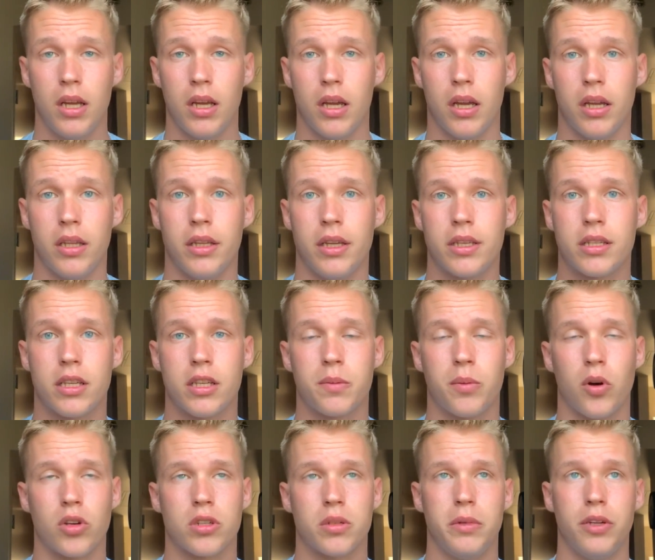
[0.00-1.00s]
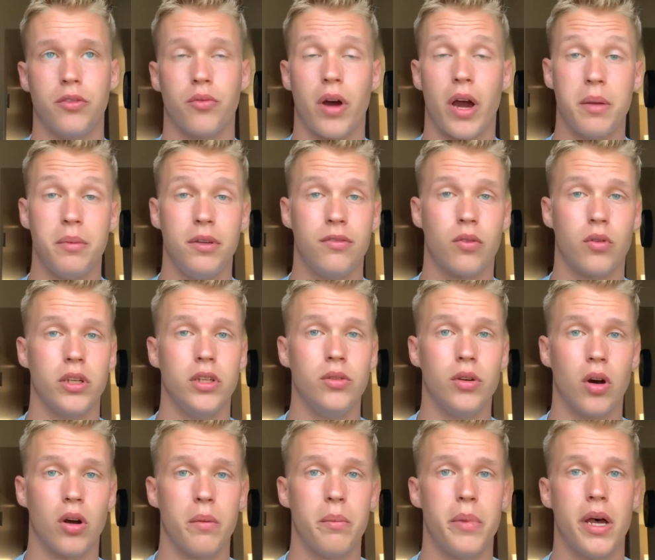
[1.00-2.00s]
And this is supposed to be right before you
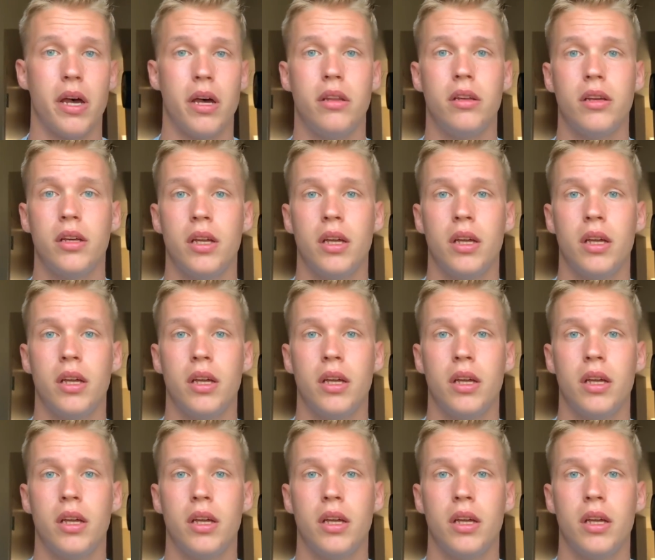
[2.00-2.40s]
go to bed.